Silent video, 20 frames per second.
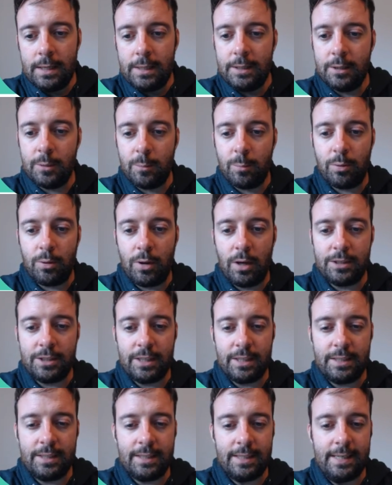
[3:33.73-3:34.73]
Your
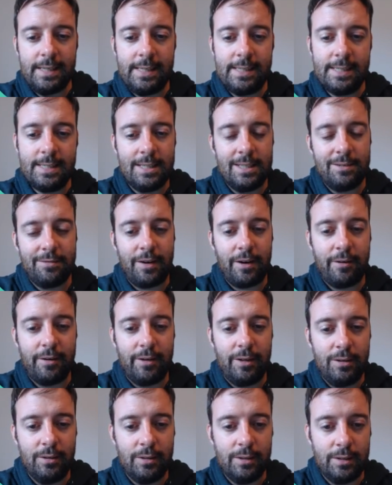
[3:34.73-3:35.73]
project isn't
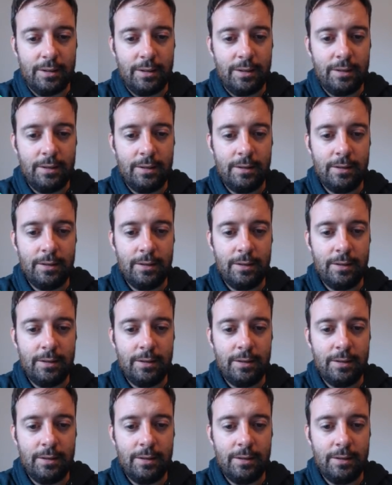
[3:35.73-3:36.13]
very good.